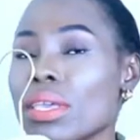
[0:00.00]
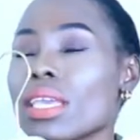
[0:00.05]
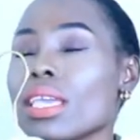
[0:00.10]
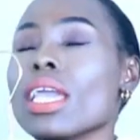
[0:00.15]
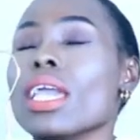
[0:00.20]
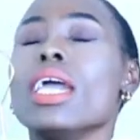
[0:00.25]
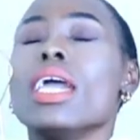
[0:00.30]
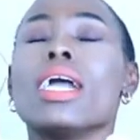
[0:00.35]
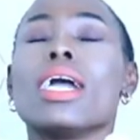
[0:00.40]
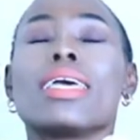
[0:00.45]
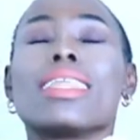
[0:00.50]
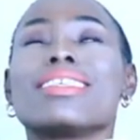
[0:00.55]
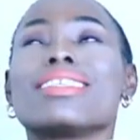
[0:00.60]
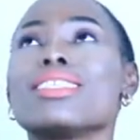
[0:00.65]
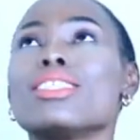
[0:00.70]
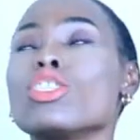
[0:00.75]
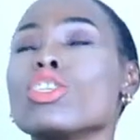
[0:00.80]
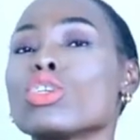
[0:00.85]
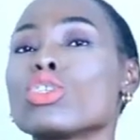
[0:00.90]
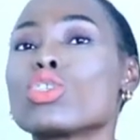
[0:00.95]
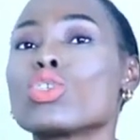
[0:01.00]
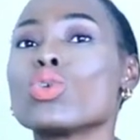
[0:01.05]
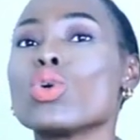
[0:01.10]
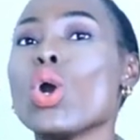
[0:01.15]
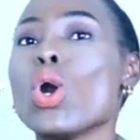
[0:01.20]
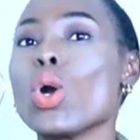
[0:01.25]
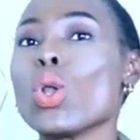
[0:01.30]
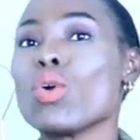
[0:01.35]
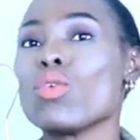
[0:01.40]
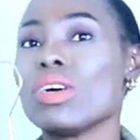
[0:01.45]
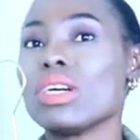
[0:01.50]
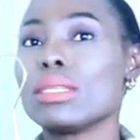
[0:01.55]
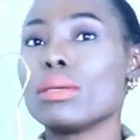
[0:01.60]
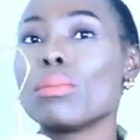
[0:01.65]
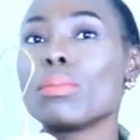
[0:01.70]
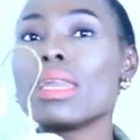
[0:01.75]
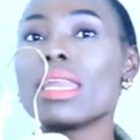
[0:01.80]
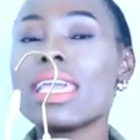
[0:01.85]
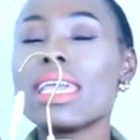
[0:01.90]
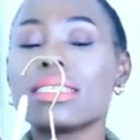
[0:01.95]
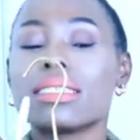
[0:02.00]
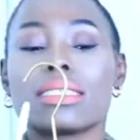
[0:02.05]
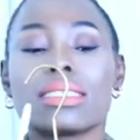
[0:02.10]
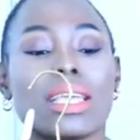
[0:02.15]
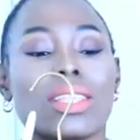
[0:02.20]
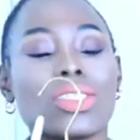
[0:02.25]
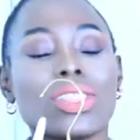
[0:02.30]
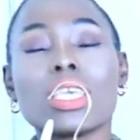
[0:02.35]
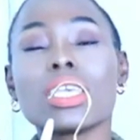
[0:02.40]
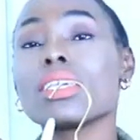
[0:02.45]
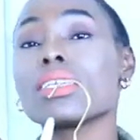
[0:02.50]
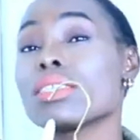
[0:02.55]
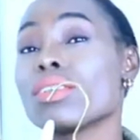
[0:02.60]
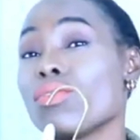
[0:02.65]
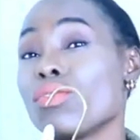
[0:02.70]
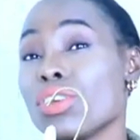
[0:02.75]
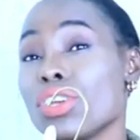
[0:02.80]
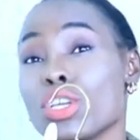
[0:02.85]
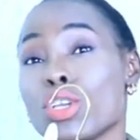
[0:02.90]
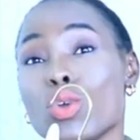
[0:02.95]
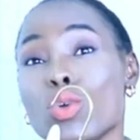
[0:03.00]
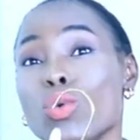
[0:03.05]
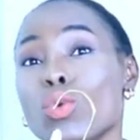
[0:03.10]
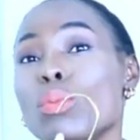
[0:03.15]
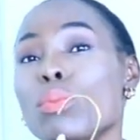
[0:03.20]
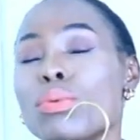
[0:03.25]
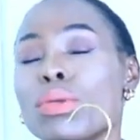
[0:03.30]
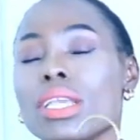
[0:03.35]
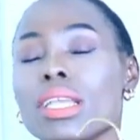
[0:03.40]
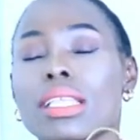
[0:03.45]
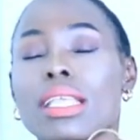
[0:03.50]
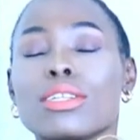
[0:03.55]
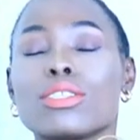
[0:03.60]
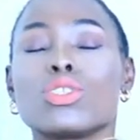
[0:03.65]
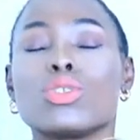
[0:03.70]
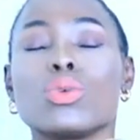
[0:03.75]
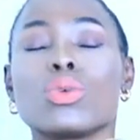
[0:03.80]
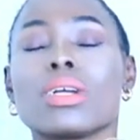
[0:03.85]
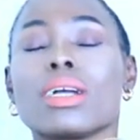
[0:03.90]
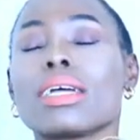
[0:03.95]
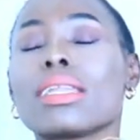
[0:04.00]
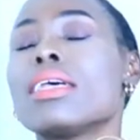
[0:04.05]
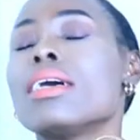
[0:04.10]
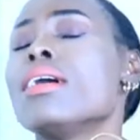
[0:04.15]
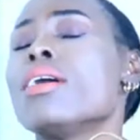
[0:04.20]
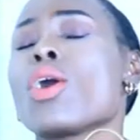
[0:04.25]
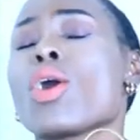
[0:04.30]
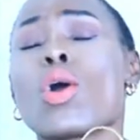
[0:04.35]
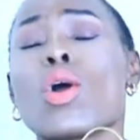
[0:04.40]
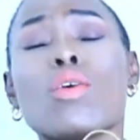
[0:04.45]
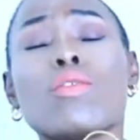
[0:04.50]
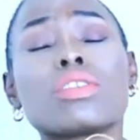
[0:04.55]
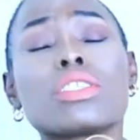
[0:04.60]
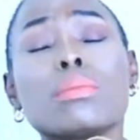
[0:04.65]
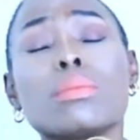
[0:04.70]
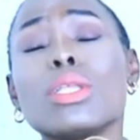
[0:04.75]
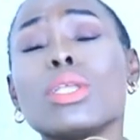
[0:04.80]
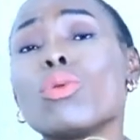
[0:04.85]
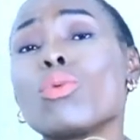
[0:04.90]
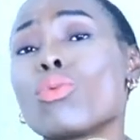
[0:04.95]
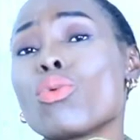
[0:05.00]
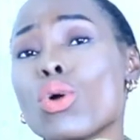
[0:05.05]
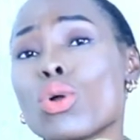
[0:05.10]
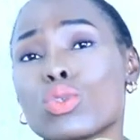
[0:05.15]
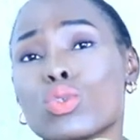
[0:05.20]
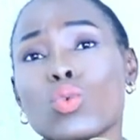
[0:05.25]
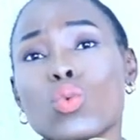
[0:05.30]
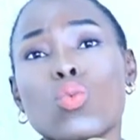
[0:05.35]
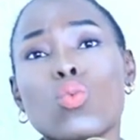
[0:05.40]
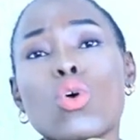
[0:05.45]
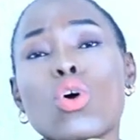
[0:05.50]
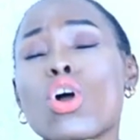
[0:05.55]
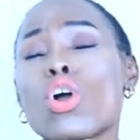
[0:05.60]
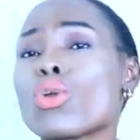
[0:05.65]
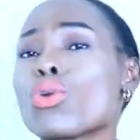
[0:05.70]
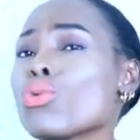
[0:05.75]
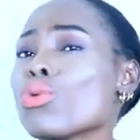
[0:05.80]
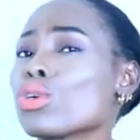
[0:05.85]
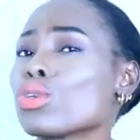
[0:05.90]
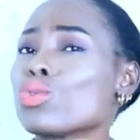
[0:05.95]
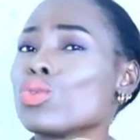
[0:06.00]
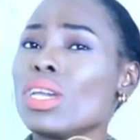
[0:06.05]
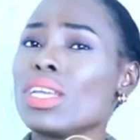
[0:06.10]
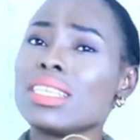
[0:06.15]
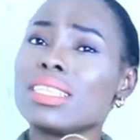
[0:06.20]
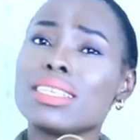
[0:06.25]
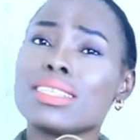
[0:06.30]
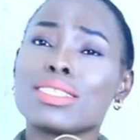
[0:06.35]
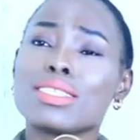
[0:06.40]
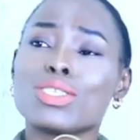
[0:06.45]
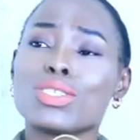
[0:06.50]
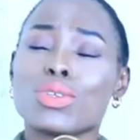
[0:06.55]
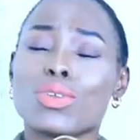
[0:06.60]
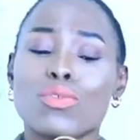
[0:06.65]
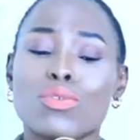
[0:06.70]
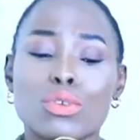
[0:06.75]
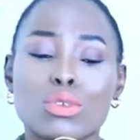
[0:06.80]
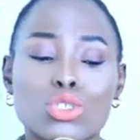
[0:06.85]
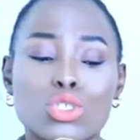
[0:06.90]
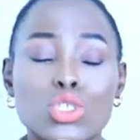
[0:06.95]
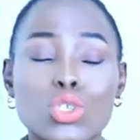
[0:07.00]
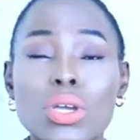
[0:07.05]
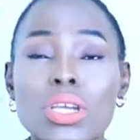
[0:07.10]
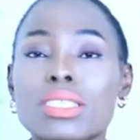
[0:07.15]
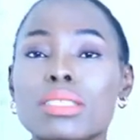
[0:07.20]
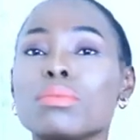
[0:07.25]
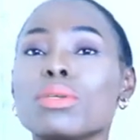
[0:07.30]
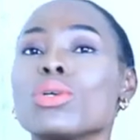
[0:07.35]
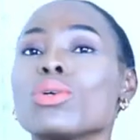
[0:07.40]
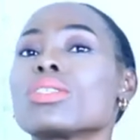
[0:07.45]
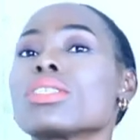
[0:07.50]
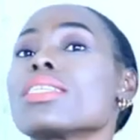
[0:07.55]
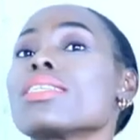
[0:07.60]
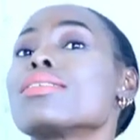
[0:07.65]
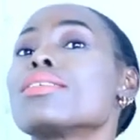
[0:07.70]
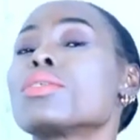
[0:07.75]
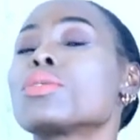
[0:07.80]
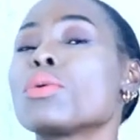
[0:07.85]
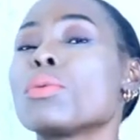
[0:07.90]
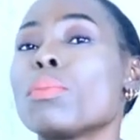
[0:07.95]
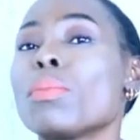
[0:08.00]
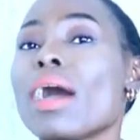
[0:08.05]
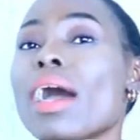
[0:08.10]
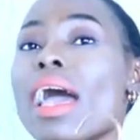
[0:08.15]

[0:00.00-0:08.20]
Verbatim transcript: pink it is not too all over the place i think it's a very cool pink that you can comfortably rock to work rock to any destination of your choice because it is super